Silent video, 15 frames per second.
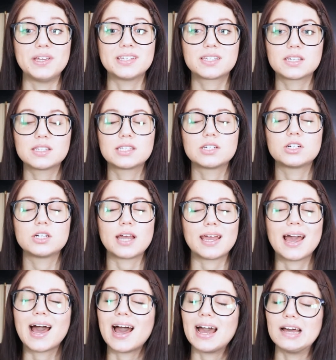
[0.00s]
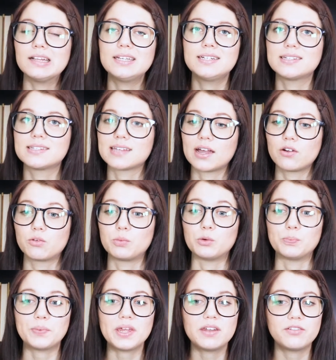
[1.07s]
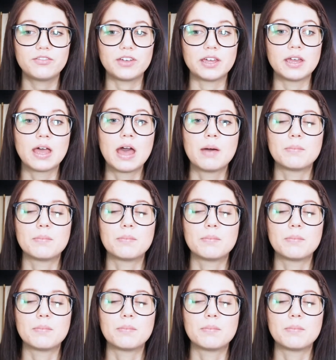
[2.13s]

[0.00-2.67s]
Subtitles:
is considered a highly desirable benefit